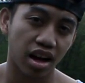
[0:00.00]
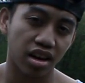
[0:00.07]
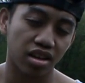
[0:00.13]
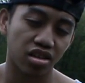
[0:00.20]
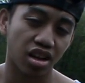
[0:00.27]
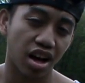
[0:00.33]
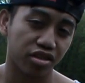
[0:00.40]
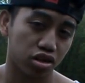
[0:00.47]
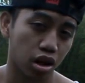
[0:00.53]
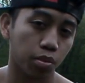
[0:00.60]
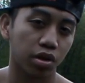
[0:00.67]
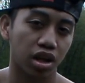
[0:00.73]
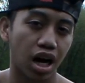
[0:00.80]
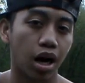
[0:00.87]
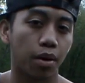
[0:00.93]
you'll have
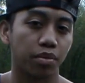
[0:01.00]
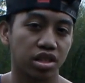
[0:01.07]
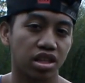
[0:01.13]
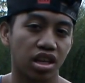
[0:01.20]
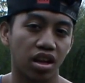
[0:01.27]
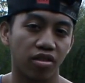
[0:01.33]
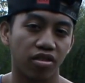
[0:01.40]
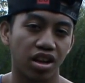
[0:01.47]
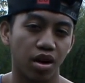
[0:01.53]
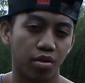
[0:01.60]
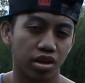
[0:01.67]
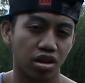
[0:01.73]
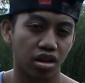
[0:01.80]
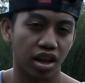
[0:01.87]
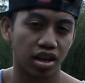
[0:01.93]
trouble compensating for that
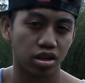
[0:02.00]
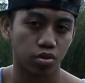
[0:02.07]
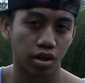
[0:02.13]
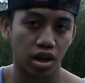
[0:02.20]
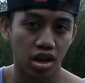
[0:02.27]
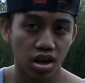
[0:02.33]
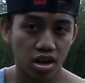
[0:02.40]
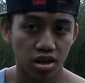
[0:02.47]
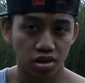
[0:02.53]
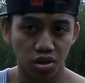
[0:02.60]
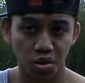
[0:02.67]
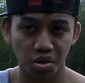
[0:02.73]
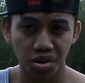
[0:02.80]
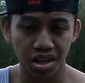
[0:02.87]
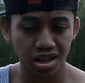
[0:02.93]
with your leg swing. So
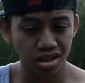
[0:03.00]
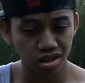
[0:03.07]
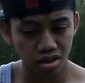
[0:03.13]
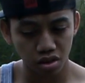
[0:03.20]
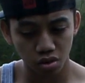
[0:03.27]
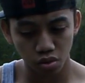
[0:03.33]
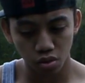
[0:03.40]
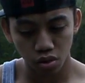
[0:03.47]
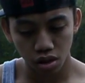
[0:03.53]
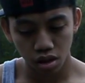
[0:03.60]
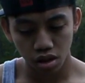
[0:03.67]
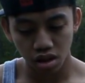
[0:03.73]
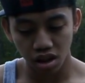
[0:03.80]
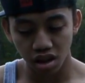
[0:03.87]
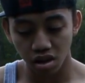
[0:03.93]
you need to
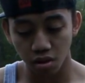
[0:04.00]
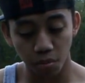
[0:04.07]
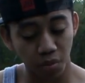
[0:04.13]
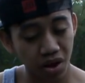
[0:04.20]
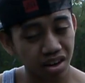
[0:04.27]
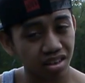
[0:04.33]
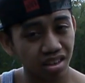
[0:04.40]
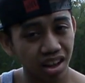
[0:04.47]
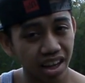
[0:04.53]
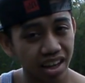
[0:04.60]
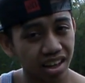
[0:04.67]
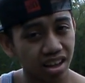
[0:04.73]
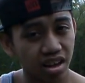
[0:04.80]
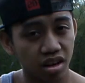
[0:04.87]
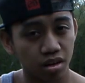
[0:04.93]
either bring your leg
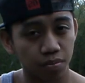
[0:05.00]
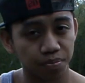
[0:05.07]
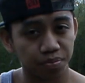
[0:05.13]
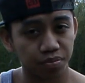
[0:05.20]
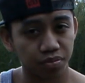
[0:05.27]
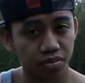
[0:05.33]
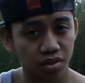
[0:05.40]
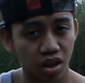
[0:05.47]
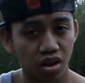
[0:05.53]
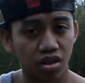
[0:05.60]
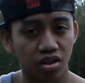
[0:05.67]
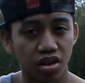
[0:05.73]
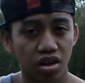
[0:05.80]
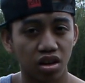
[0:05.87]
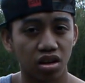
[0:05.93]
or
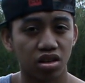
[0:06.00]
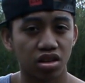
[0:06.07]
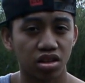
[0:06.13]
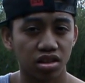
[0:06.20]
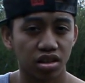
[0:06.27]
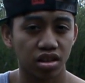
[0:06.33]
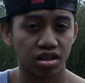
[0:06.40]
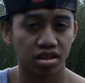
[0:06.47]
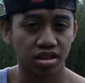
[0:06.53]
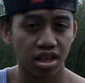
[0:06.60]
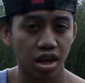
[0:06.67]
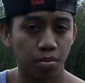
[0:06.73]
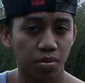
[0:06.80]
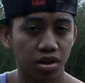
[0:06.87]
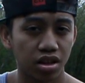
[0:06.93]
your step,